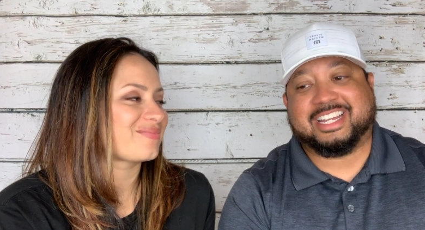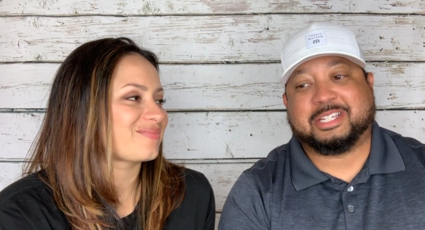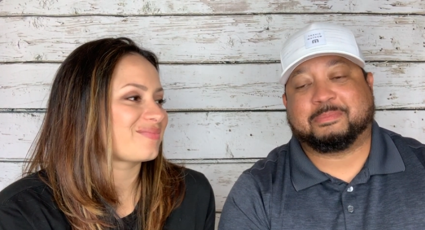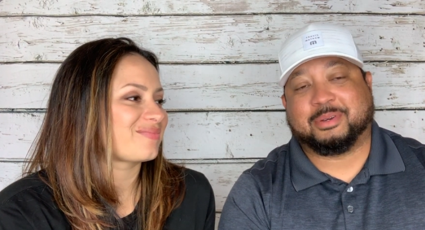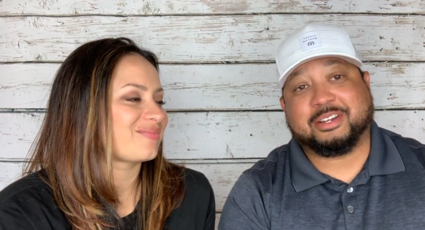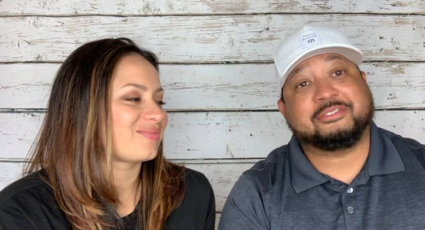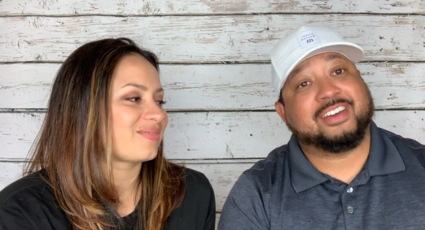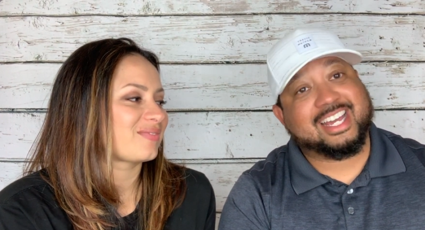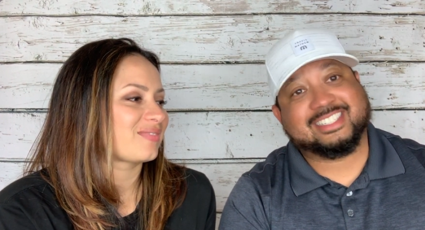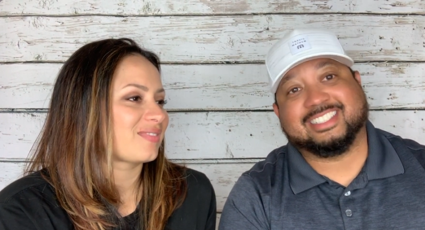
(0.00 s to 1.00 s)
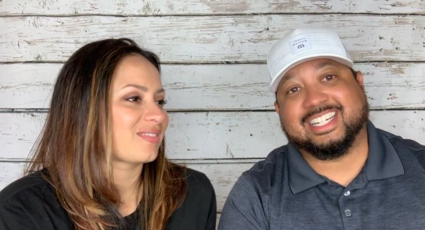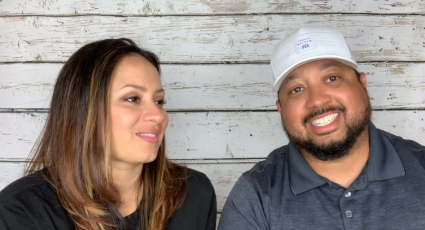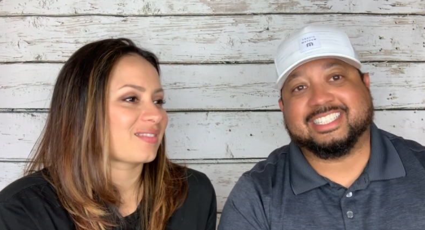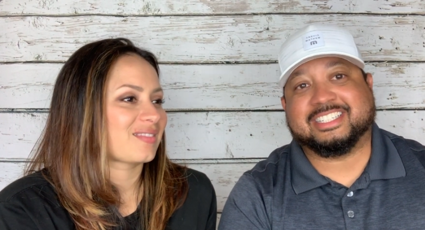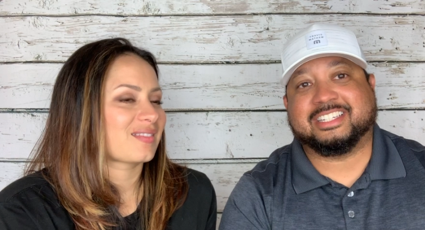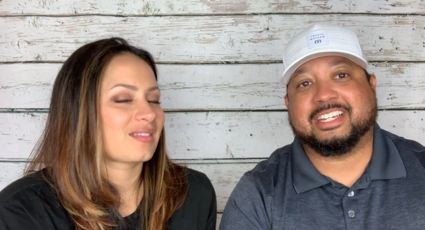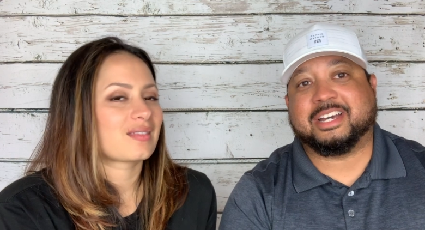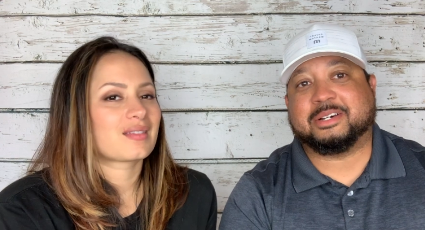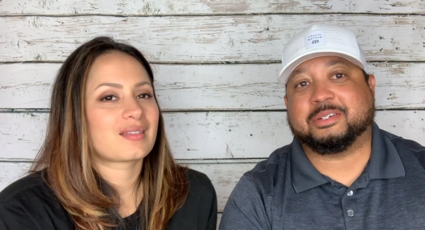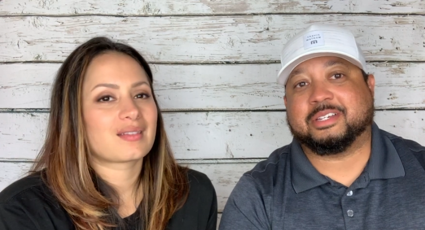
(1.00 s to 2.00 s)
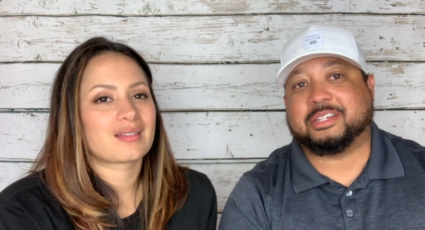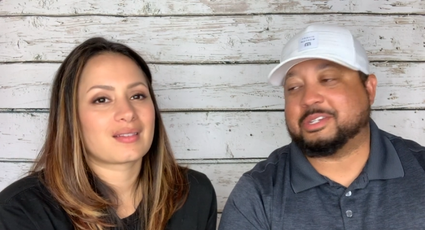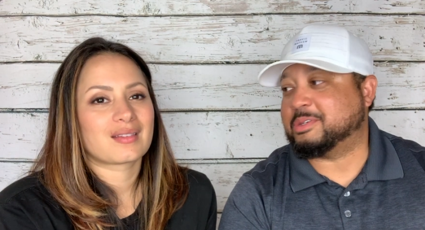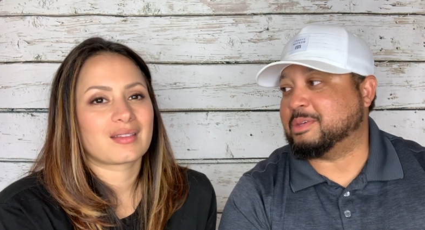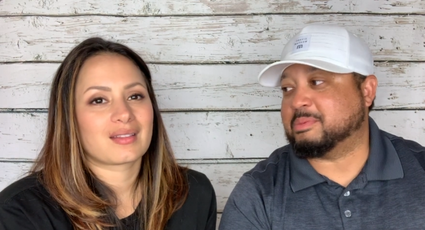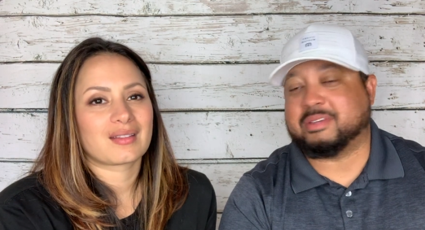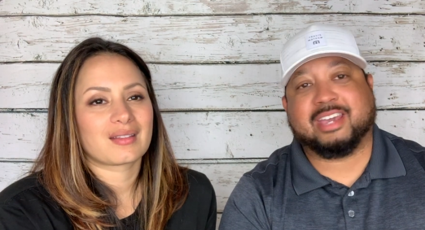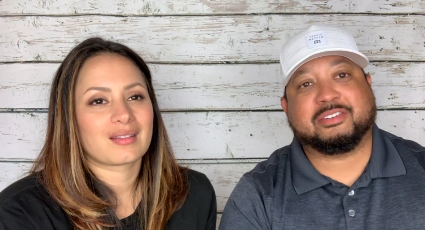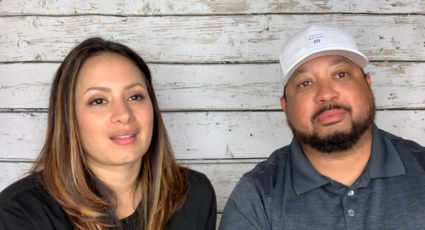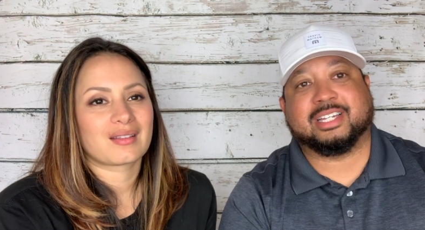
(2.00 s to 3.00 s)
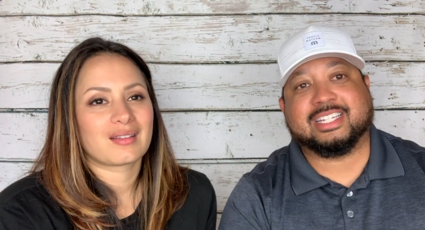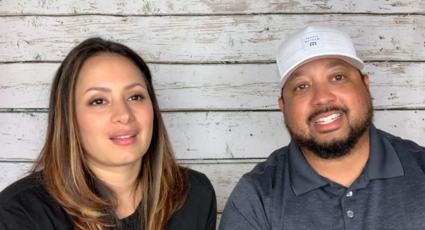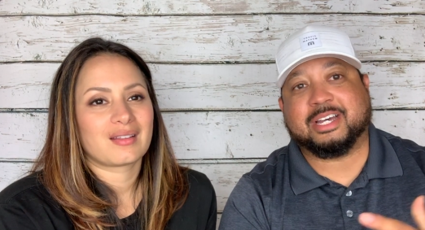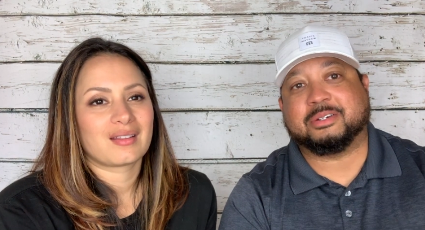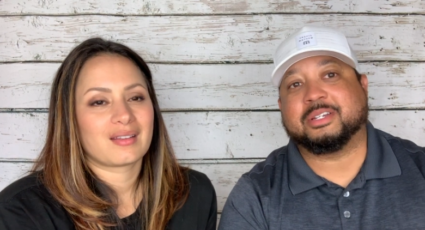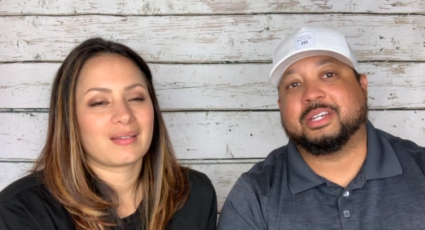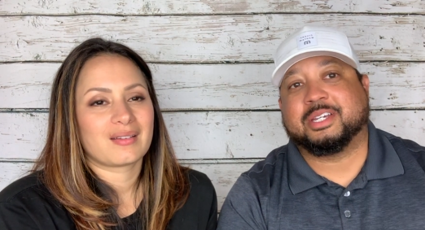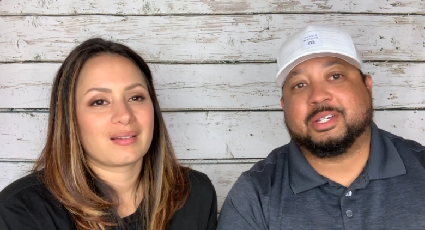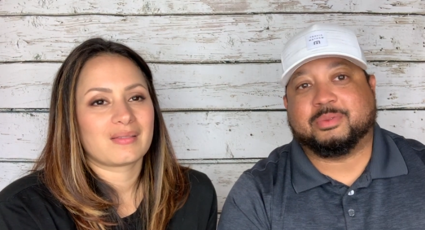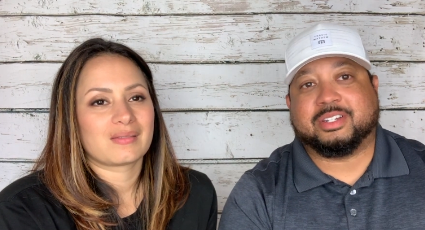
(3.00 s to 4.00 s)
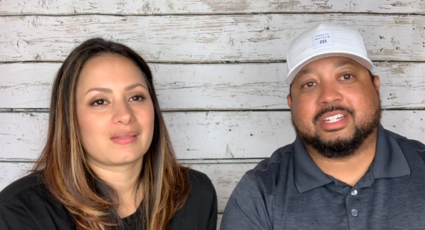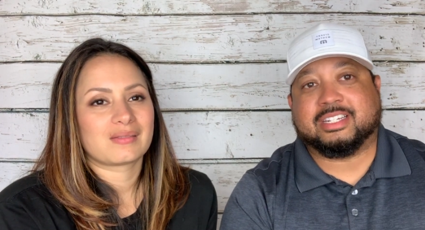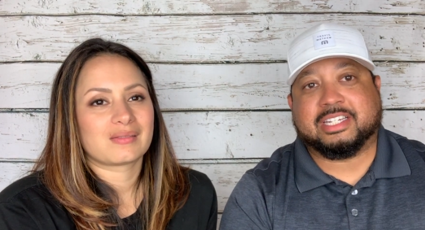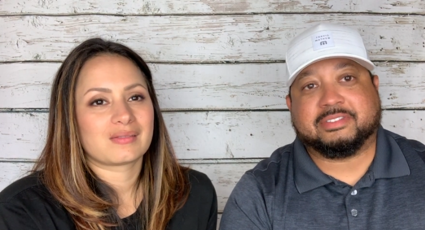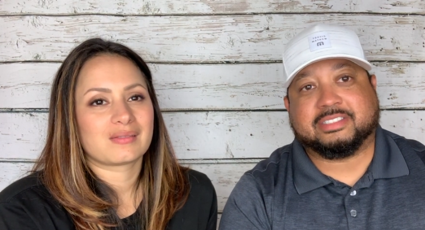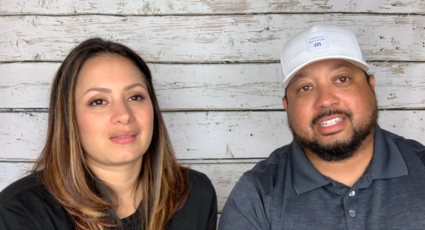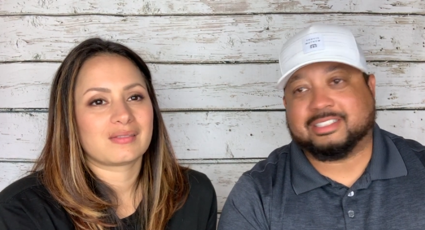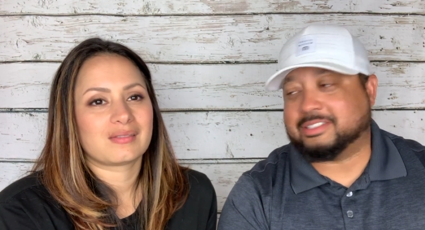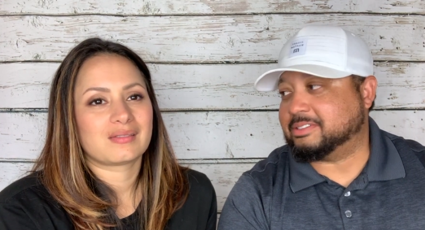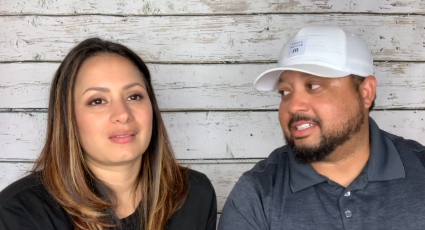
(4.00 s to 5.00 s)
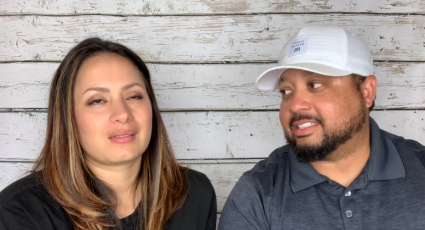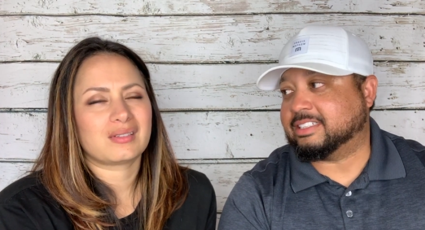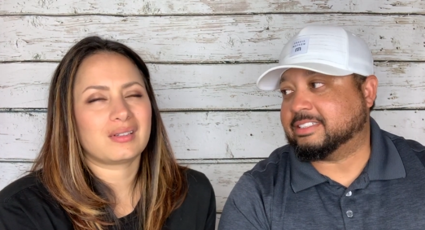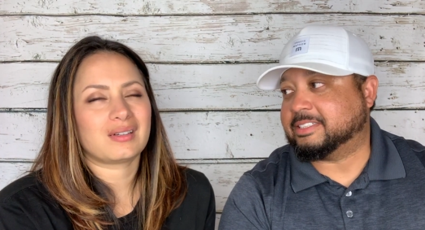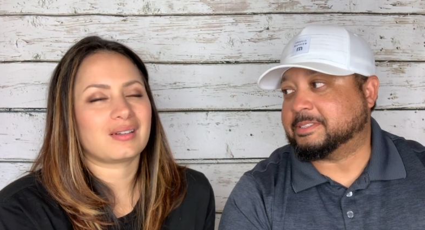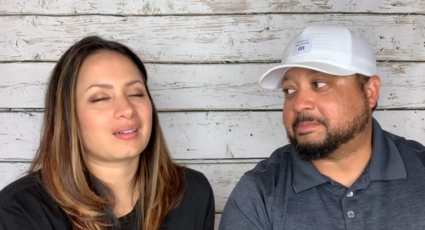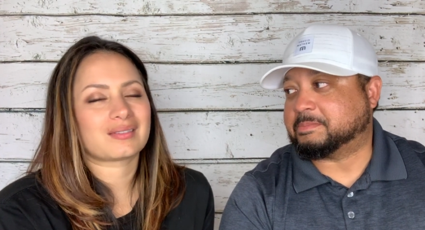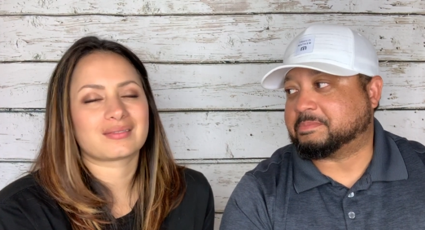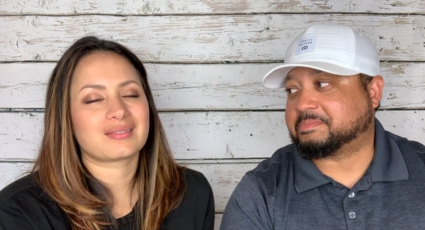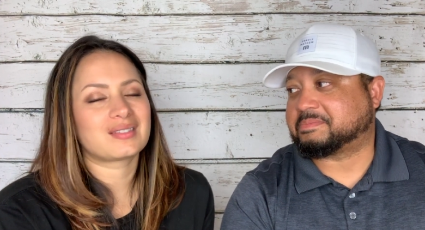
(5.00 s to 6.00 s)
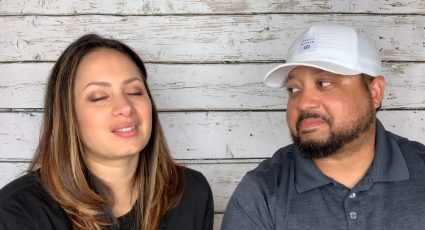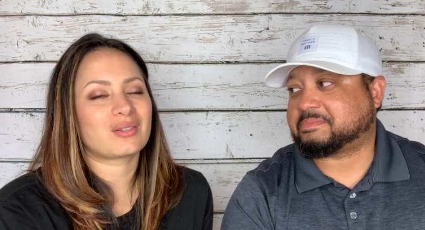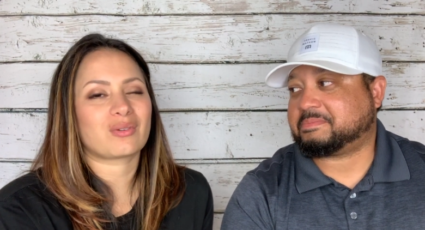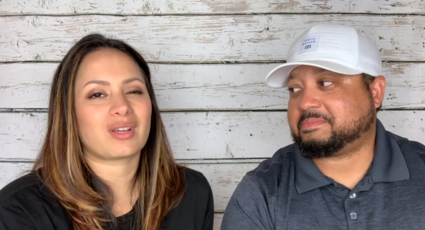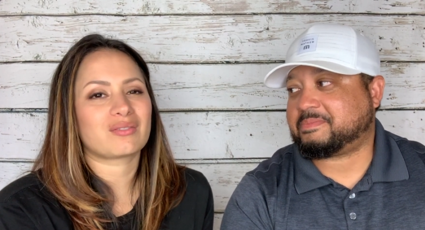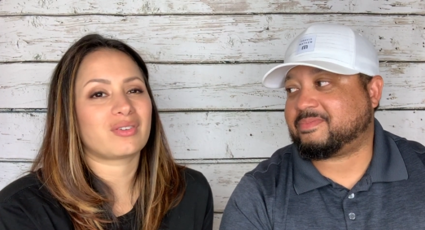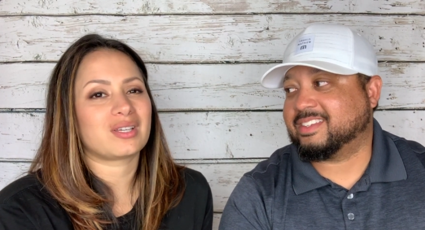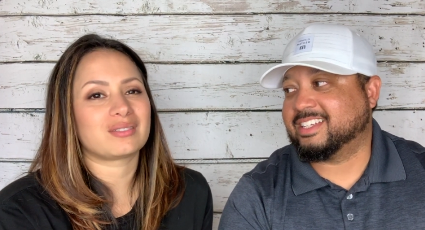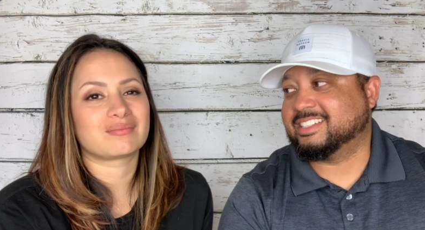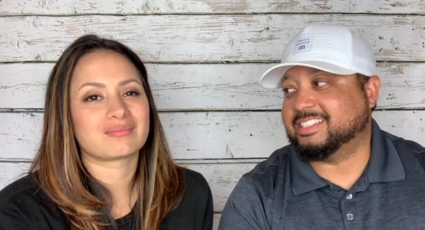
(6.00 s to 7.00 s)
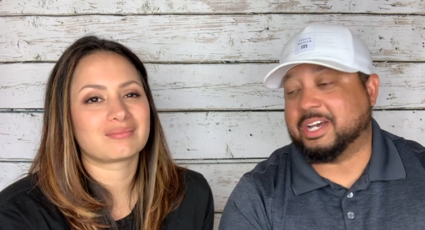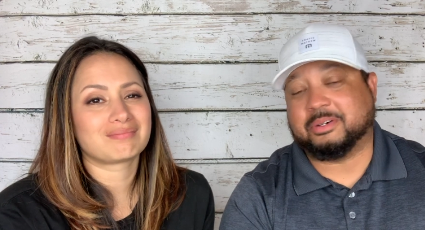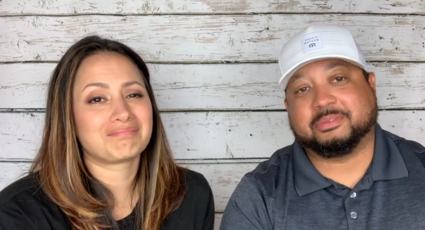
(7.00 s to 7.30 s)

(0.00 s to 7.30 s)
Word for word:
Speaker 1: it's pretty fascinating to see how uh, human behavior plays out when you get devastating news like this. Uh
Speaker 2: so not fun.
Speaker 1: No,